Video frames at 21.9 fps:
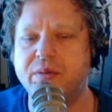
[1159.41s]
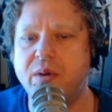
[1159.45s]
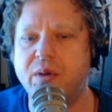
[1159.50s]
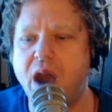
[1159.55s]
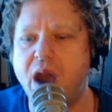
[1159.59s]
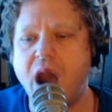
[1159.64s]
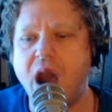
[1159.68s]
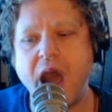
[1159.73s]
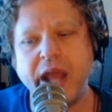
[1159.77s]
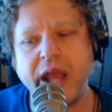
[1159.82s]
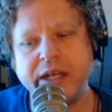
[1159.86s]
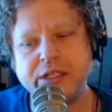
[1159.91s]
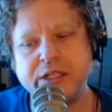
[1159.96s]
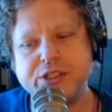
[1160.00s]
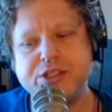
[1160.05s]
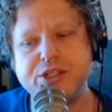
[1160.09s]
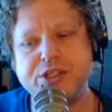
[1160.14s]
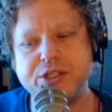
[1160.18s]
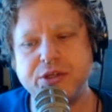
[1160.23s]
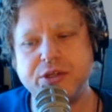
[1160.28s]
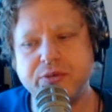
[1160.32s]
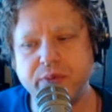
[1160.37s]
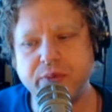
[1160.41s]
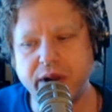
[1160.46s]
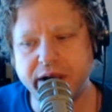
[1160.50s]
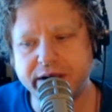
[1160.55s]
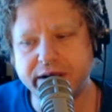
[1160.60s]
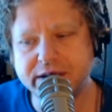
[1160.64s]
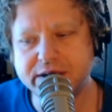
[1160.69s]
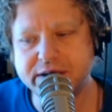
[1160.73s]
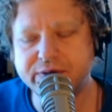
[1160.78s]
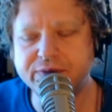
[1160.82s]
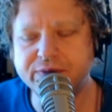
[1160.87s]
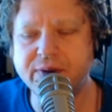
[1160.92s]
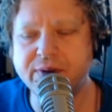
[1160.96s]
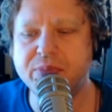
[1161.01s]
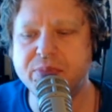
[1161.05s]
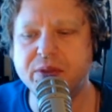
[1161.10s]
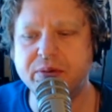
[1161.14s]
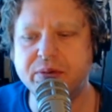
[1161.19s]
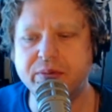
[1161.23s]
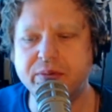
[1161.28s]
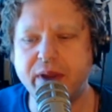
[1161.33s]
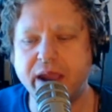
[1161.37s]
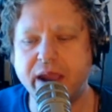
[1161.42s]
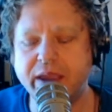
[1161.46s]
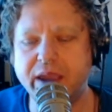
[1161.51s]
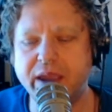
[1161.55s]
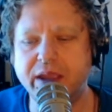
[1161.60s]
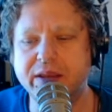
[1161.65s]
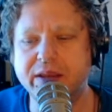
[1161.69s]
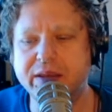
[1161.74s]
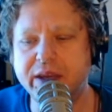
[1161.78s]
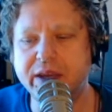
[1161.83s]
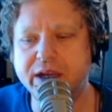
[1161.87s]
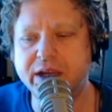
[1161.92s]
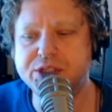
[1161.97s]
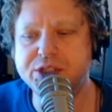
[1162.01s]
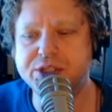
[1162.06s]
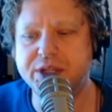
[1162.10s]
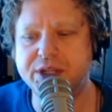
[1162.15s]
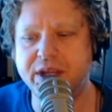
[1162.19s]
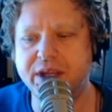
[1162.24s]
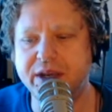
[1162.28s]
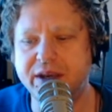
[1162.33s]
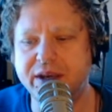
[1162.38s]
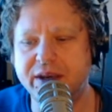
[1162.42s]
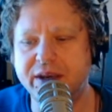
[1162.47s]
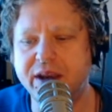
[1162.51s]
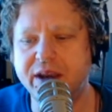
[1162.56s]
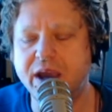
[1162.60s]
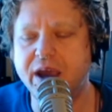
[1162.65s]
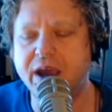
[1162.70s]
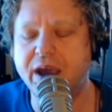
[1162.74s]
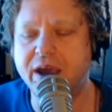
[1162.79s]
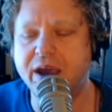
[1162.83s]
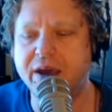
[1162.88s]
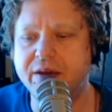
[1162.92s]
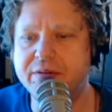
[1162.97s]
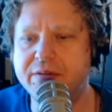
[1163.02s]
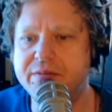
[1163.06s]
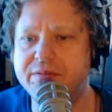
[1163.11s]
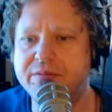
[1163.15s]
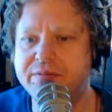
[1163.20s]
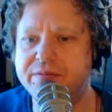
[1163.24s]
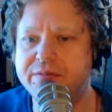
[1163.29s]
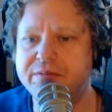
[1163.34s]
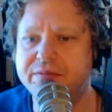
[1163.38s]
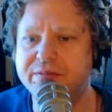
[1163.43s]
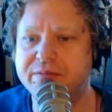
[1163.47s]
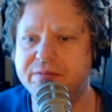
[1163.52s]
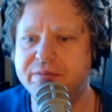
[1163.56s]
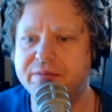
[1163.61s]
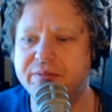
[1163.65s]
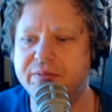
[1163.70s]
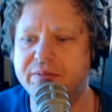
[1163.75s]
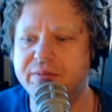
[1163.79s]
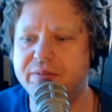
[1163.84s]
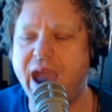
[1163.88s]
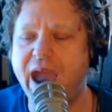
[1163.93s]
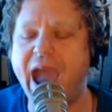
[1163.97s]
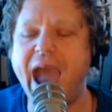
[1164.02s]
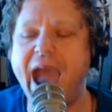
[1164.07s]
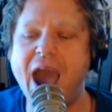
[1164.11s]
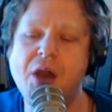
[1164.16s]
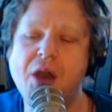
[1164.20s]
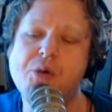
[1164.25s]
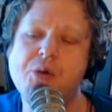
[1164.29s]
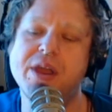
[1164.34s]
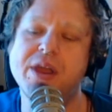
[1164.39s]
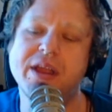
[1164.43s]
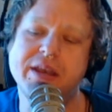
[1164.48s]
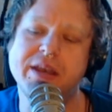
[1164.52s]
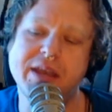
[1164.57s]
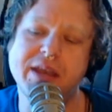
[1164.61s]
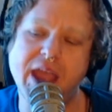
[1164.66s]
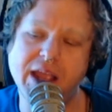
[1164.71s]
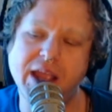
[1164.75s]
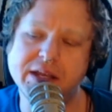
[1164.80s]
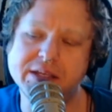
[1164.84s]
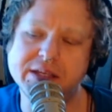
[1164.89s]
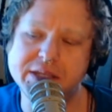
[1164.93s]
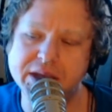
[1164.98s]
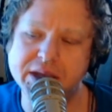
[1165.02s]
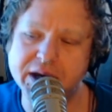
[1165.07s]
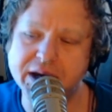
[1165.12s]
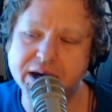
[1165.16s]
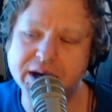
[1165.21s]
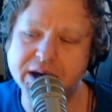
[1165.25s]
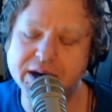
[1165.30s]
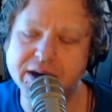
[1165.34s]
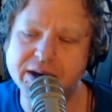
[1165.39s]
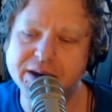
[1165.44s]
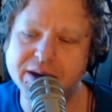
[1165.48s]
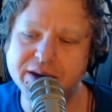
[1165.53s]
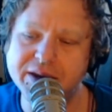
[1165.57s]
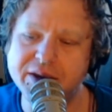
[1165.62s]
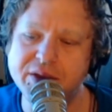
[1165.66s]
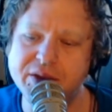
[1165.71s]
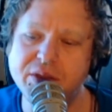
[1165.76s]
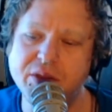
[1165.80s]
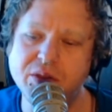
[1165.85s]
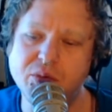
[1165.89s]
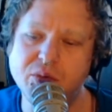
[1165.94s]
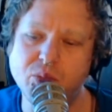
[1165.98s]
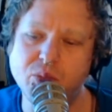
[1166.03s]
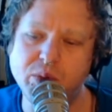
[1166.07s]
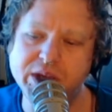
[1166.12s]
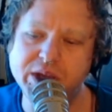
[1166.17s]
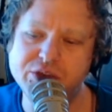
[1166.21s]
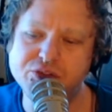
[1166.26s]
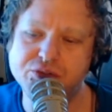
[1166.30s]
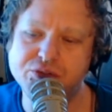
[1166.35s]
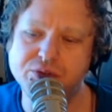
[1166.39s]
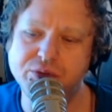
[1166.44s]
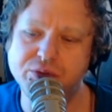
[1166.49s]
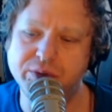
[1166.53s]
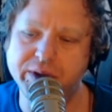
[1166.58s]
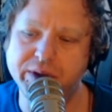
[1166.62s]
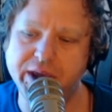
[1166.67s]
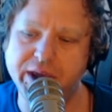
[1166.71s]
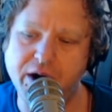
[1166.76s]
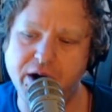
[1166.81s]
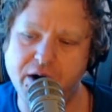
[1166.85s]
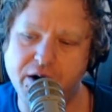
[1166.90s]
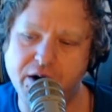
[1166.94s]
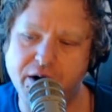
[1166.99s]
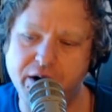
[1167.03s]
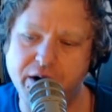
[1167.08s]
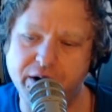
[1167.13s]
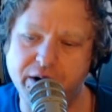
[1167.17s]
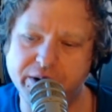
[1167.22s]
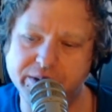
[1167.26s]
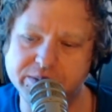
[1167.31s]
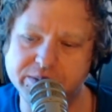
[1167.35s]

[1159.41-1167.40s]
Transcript: undo us from the recognition of how connected we truly are.